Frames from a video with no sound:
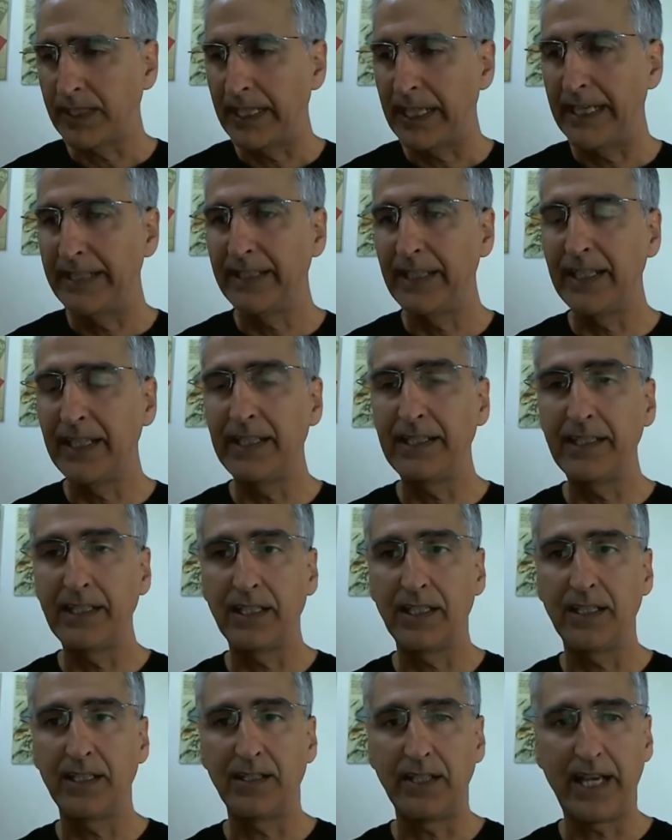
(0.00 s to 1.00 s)
And then
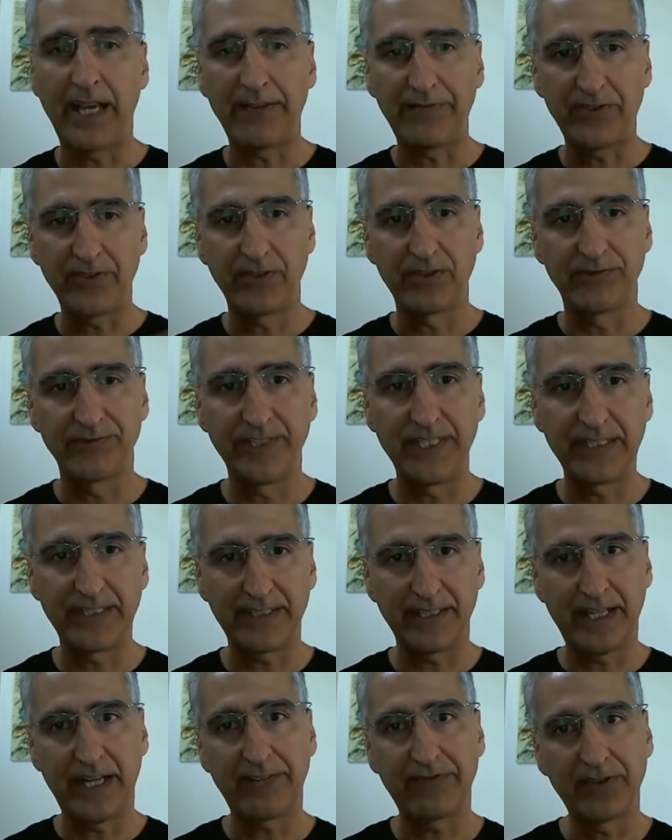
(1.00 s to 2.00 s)
after you rinse
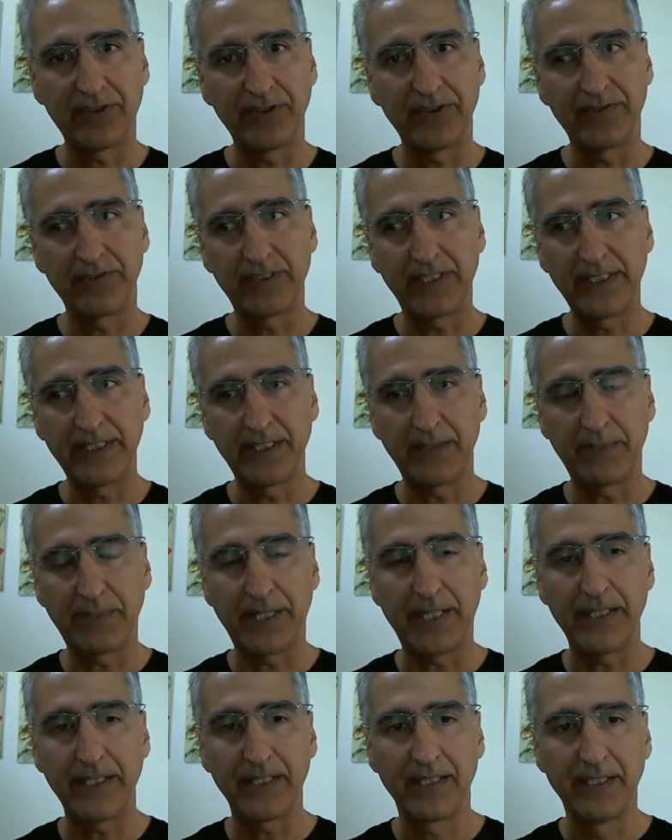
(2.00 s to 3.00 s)
and after you clean the
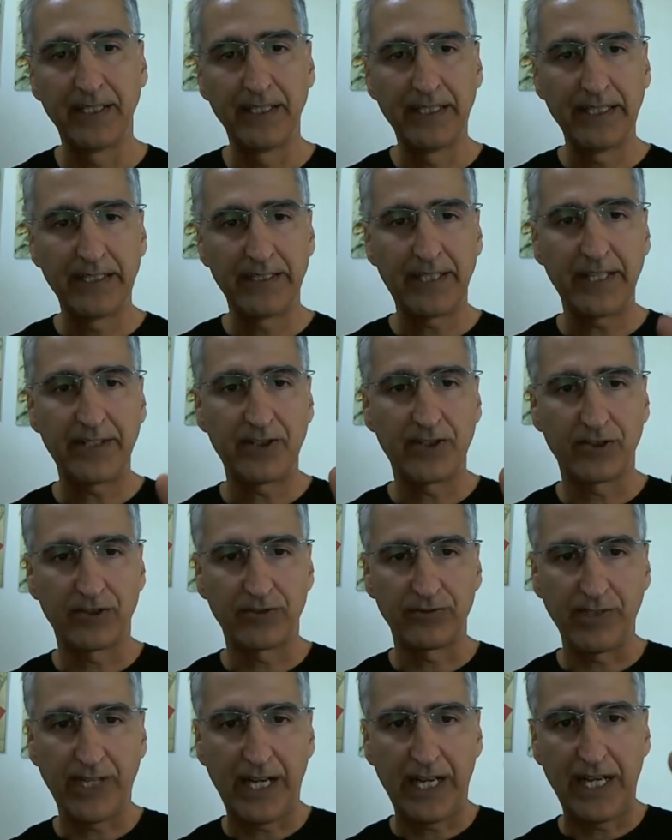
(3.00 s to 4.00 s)
bike, take your
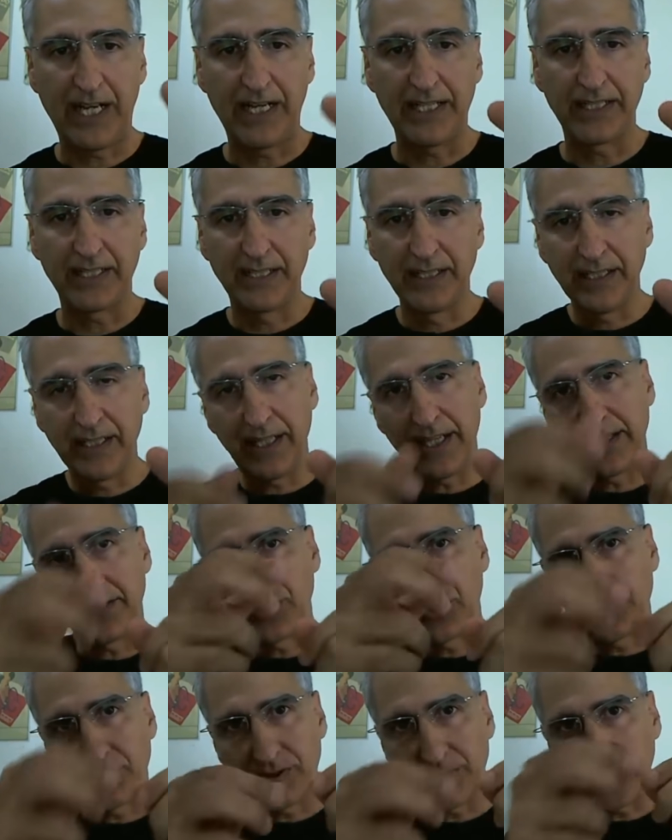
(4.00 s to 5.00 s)
rag and
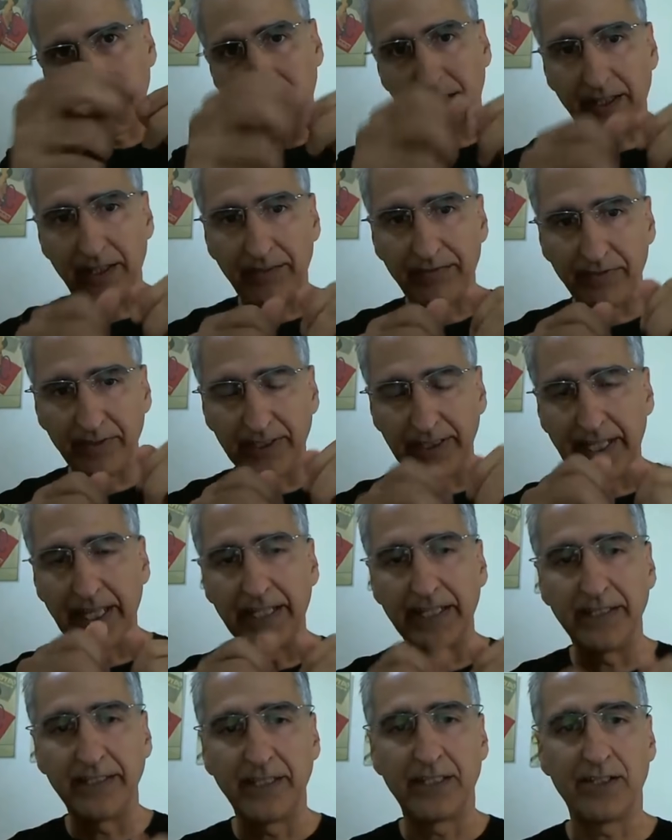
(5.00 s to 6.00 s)
just carefully get
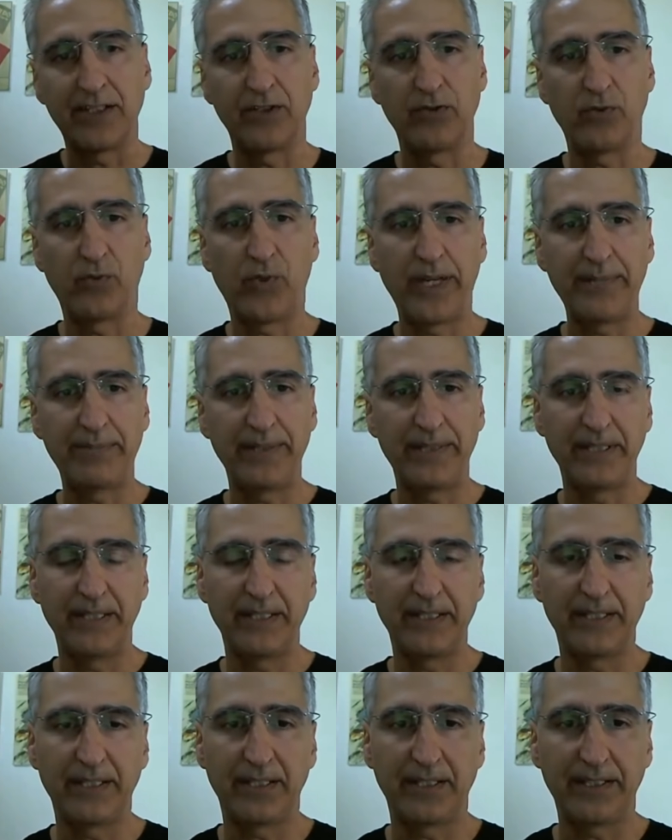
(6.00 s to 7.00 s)
in there and wipe it
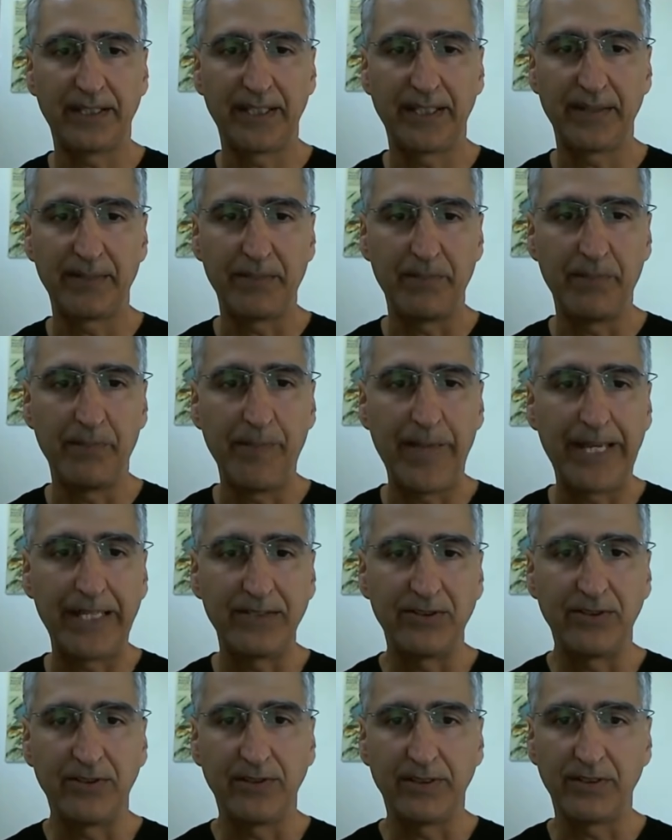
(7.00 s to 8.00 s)
clean
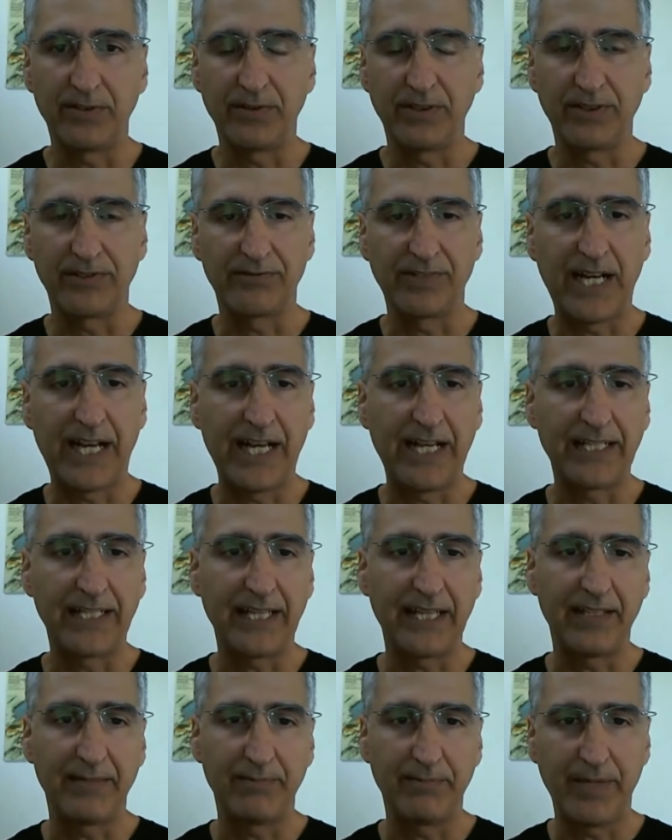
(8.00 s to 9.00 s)
manually with a rag
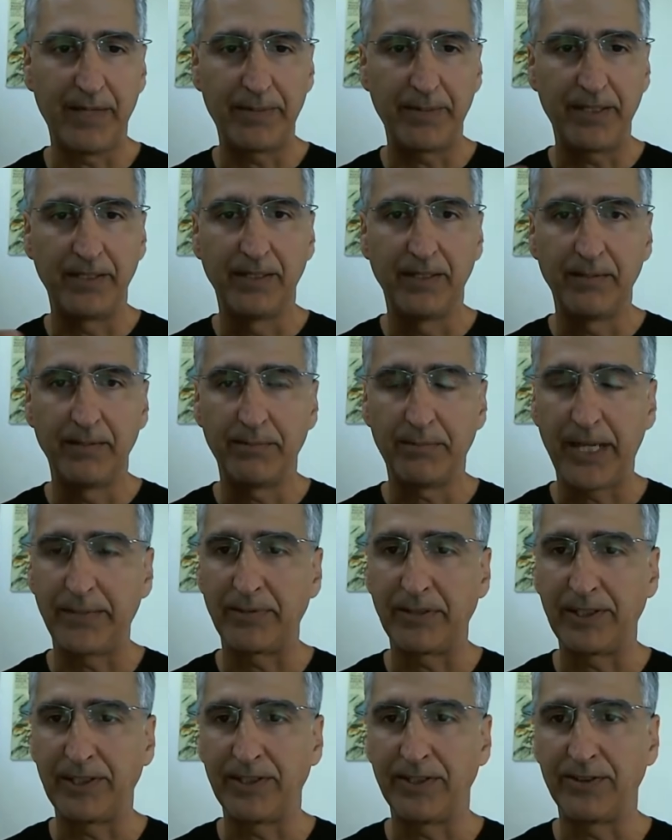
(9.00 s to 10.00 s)
and maybe
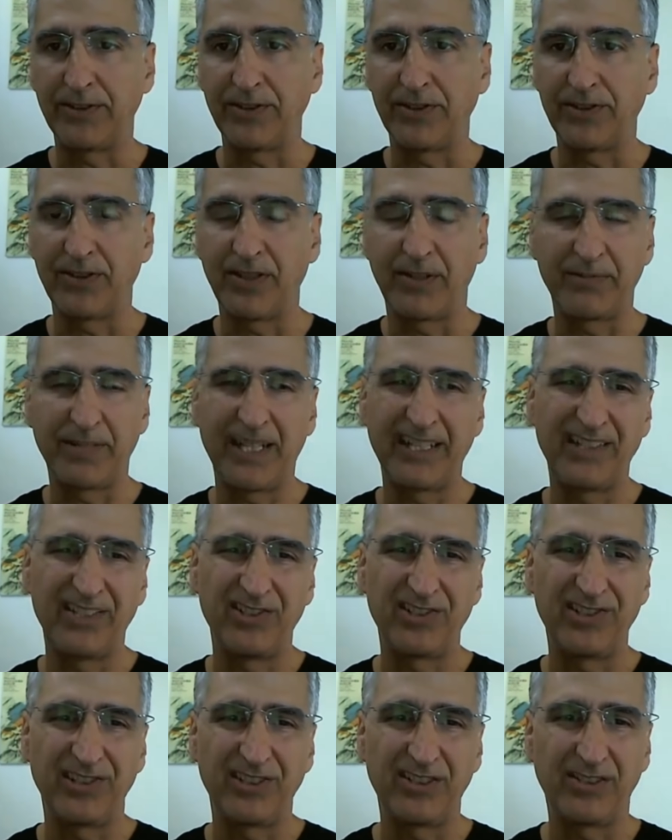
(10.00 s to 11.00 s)
pipe cleaners or something. I
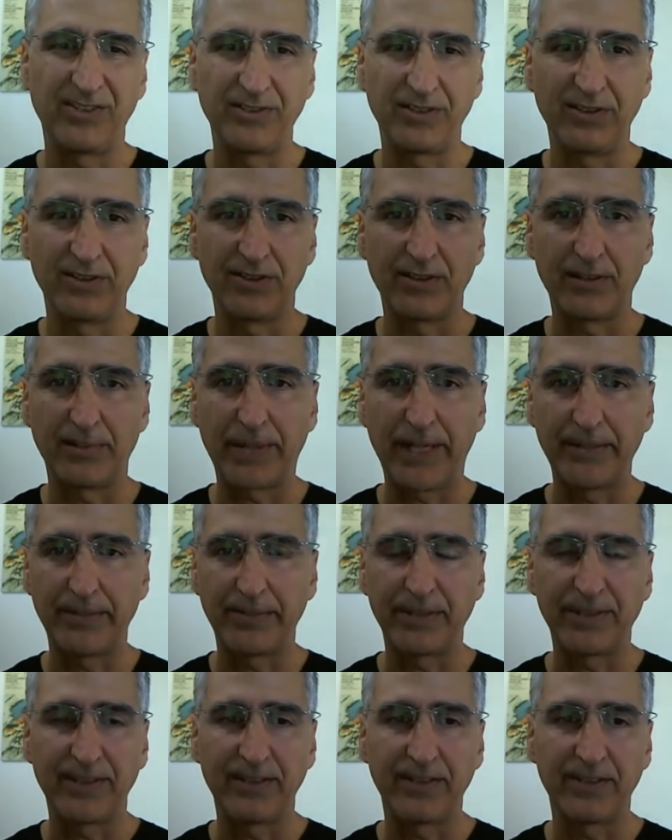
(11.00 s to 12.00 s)
usually don't use the pipe
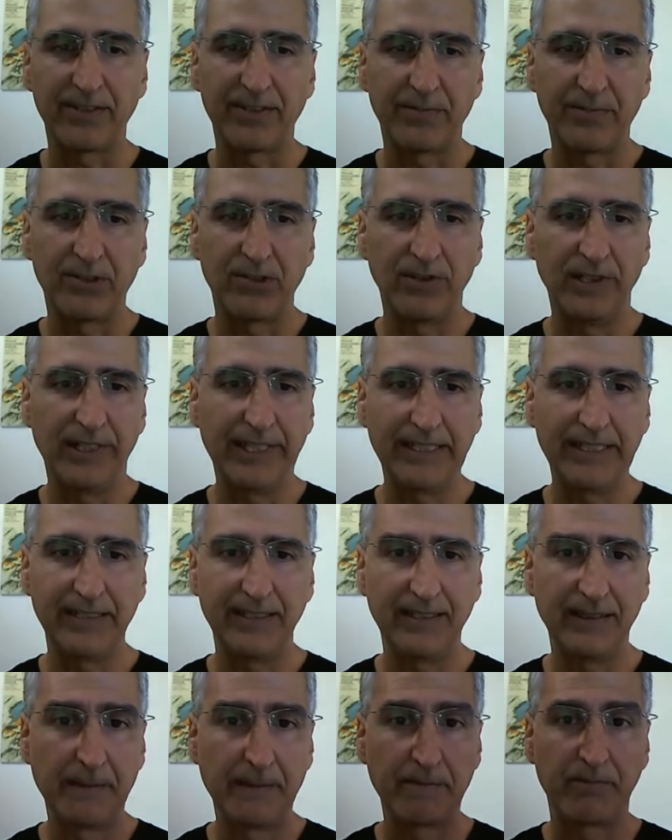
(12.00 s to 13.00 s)
cleaners. I'm too
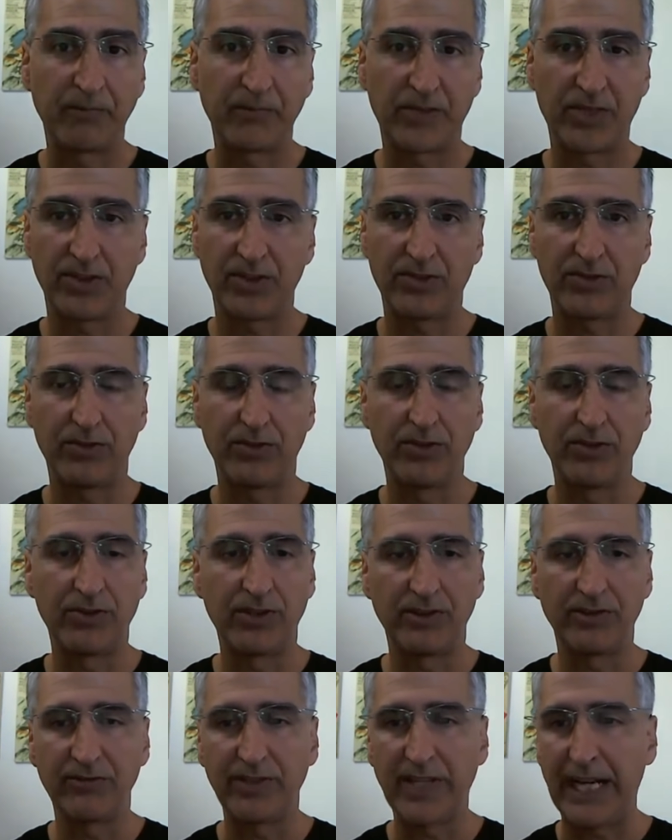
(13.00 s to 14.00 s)
lazy. Just
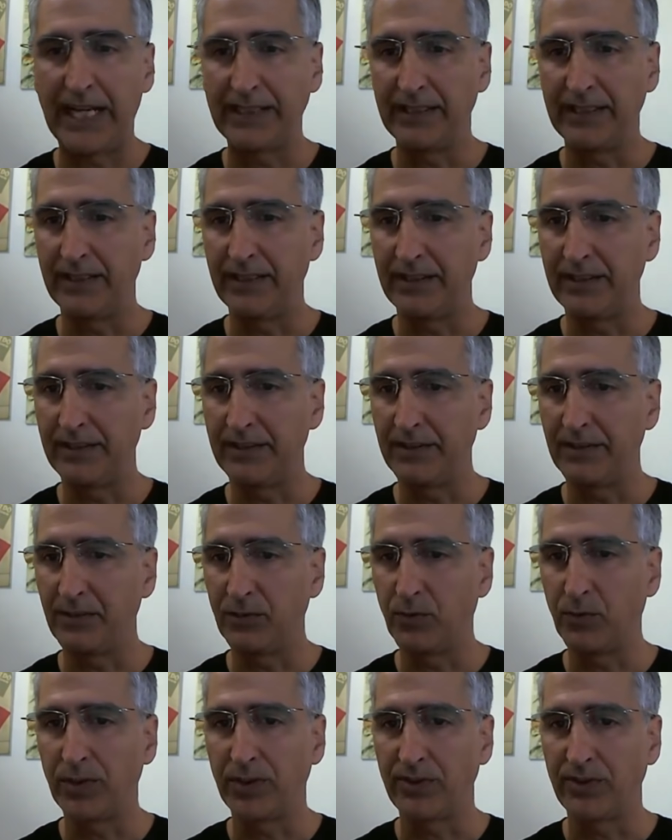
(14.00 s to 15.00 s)
using a rag there
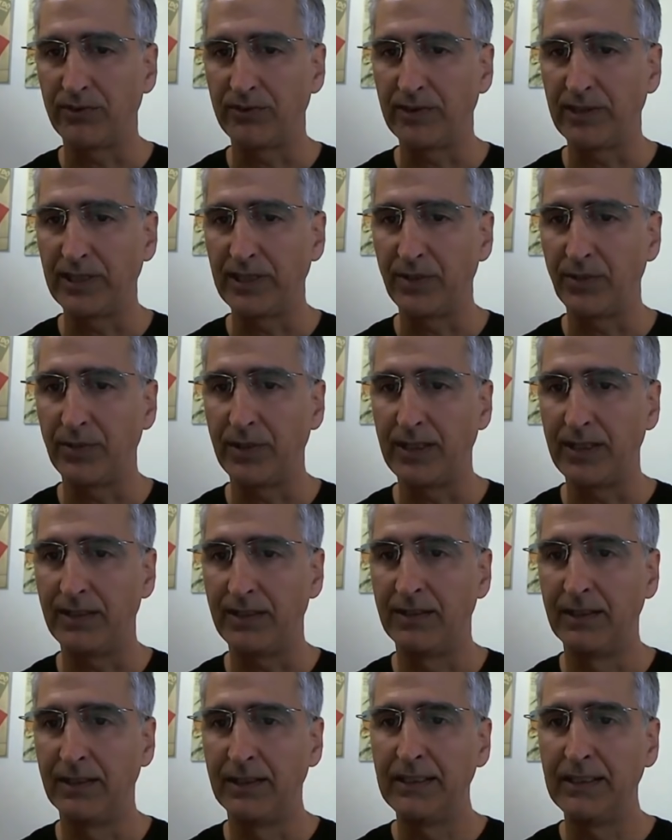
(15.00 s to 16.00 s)
works really
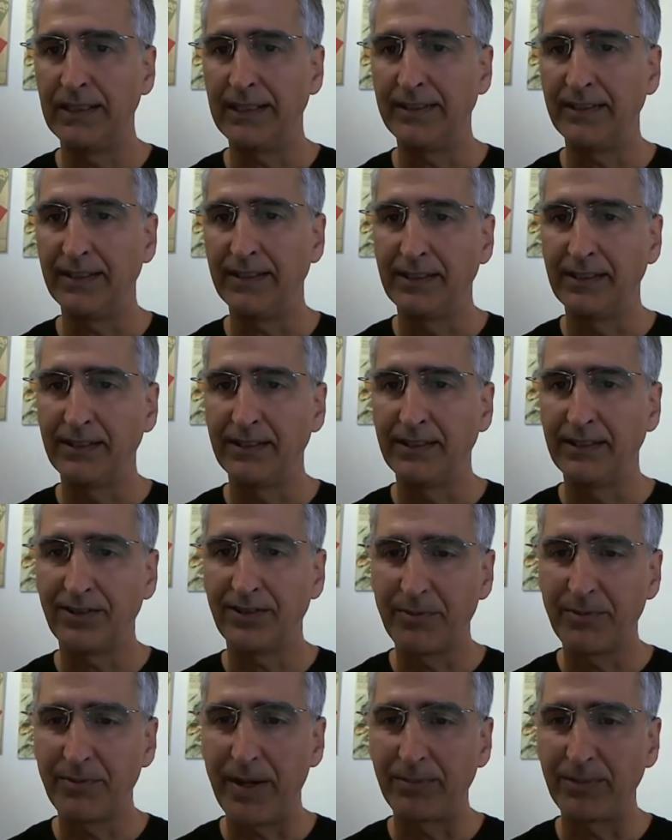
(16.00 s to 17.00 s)
well. And just
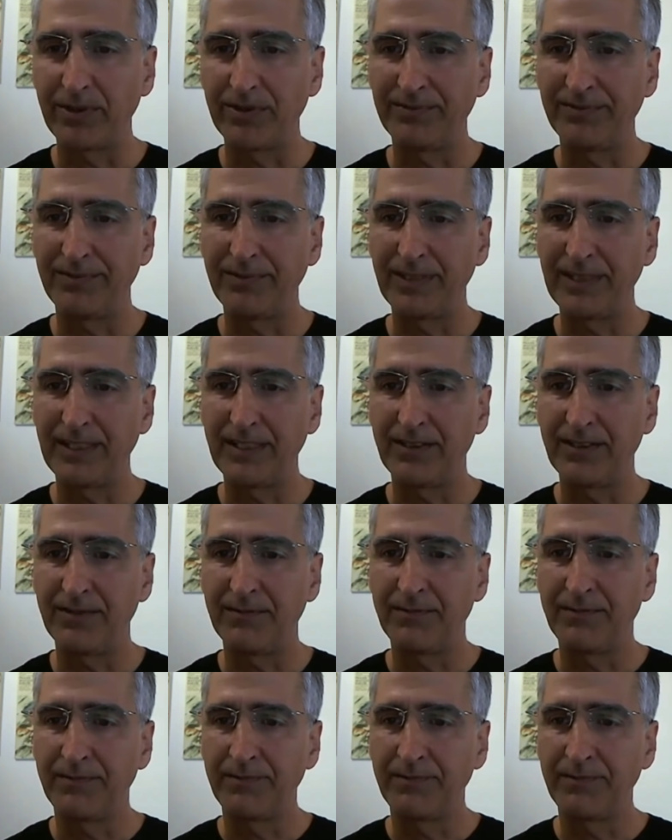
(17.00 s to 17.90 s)
remember, you know,